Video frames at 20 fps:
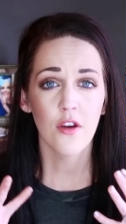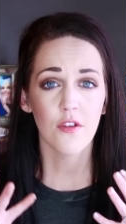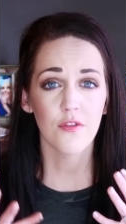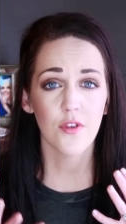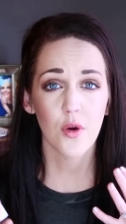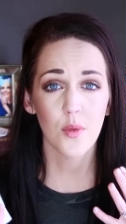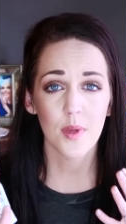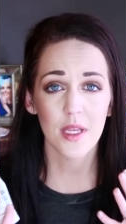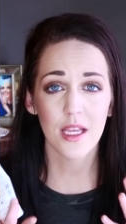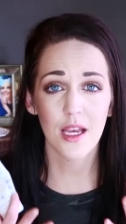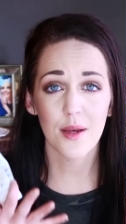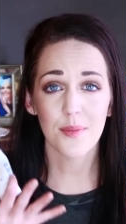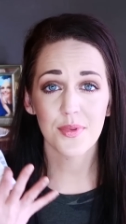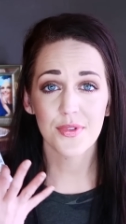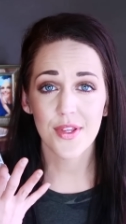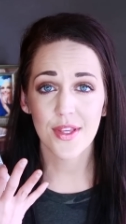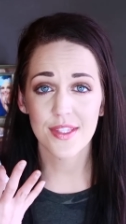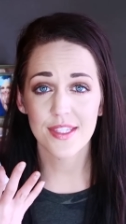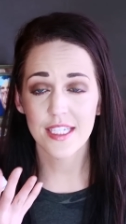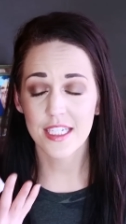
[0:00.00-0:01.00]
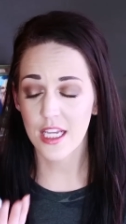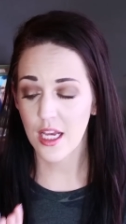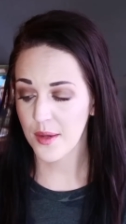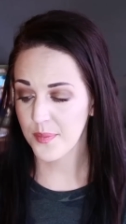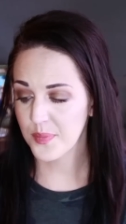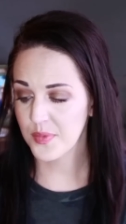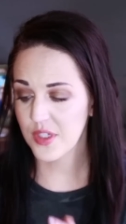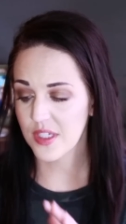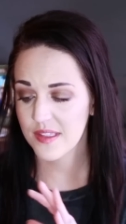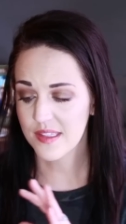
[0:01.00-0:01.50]
foaming up, sudsing
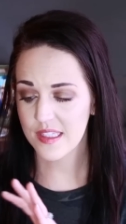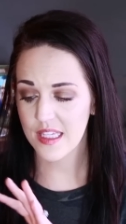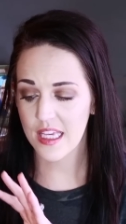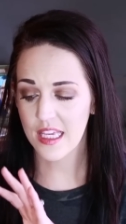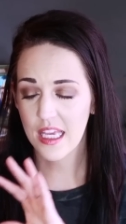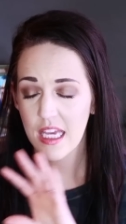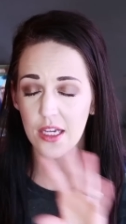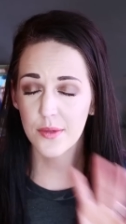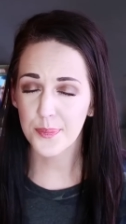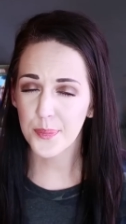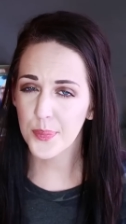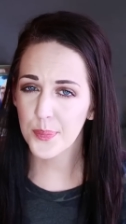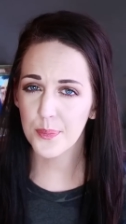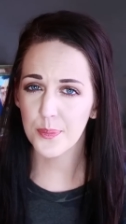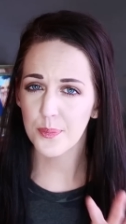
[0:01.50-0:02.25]
up, does like a